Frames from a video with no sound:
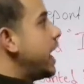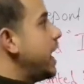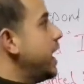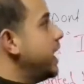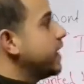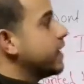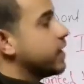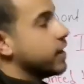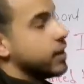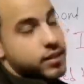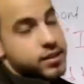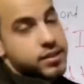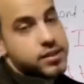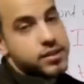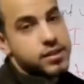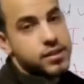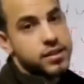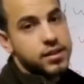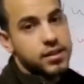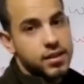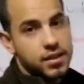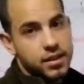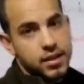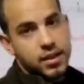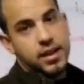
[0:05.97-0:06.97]
English
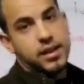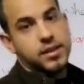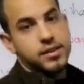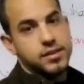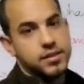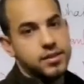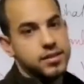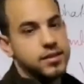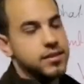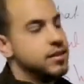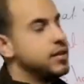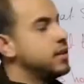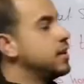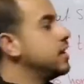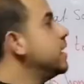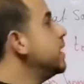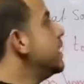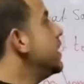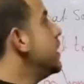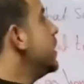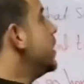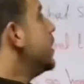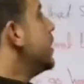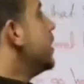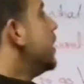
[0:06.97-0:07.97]
lesson.
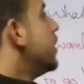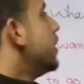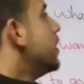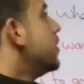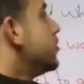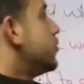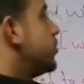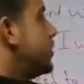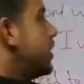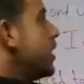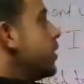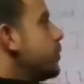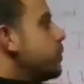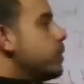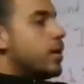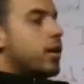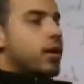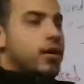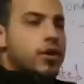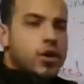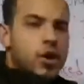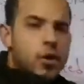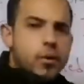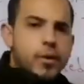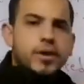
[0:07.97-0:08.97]
Today we
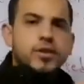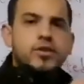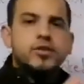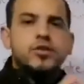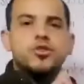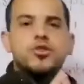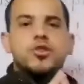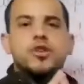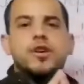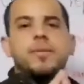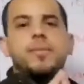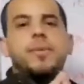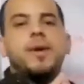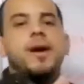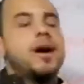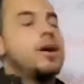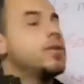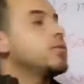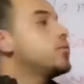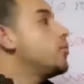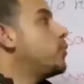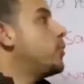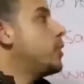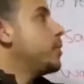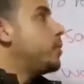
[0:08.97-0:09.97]
are going to talk
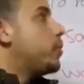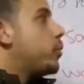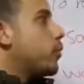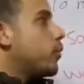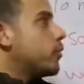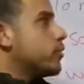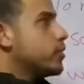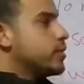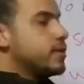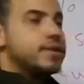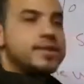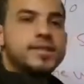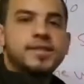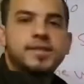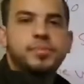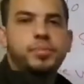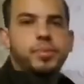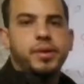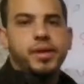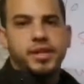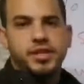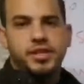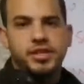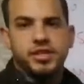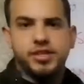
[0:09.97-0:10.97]
about reported
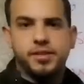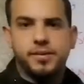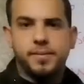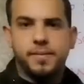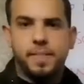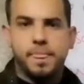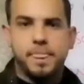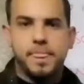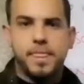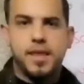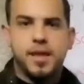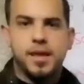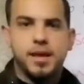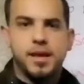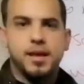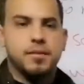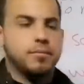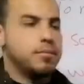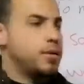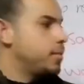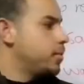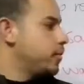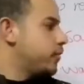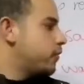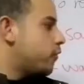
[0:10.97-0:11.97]
speech.
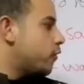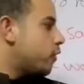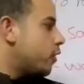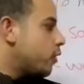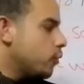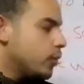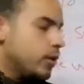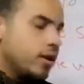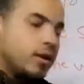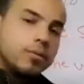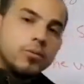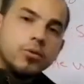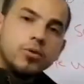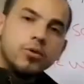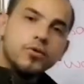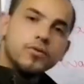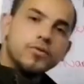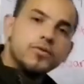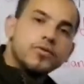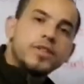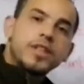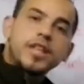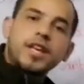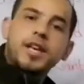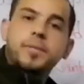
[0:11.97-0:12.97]
But before we
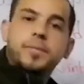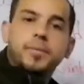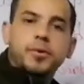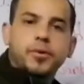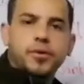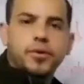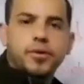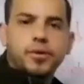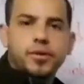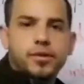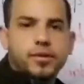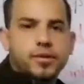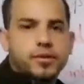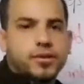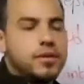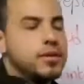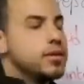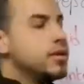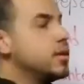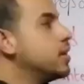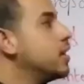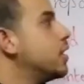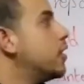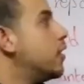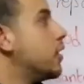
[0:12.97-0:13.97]
move deeper,
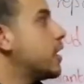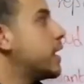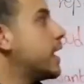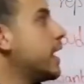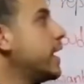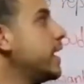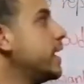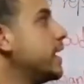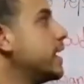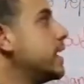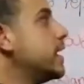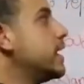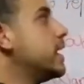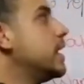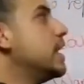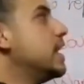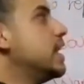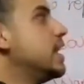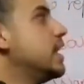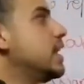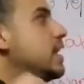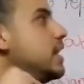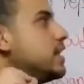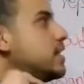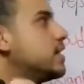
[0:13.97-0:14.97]

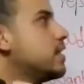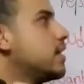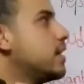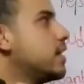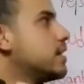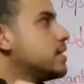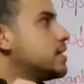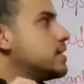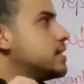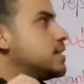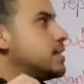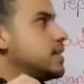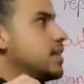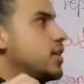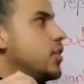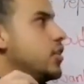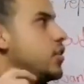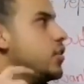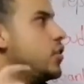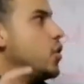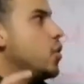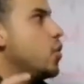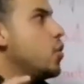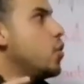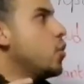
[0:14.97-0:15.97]
let us
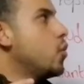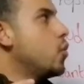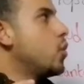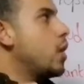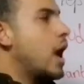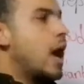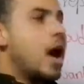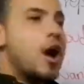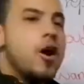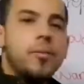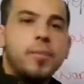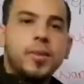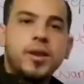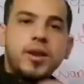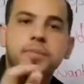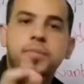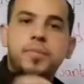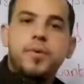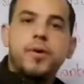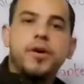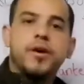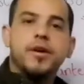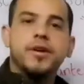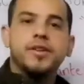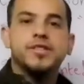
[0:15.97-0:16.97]
know how many
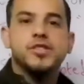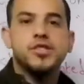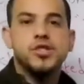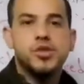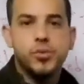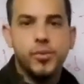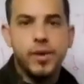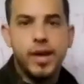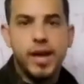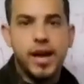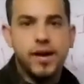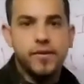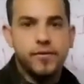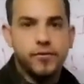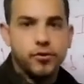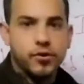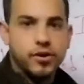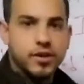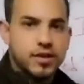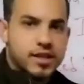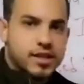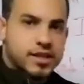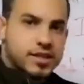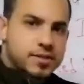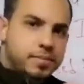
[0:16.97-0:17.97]
parts do we have for
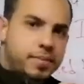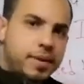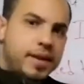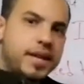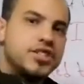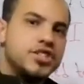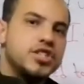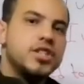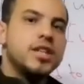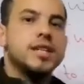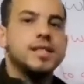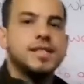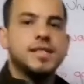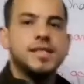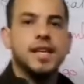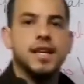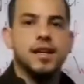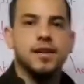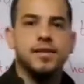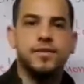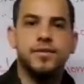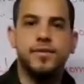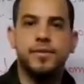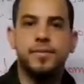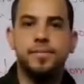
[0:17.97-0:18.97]
the speech
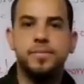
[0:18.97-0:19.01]
itself.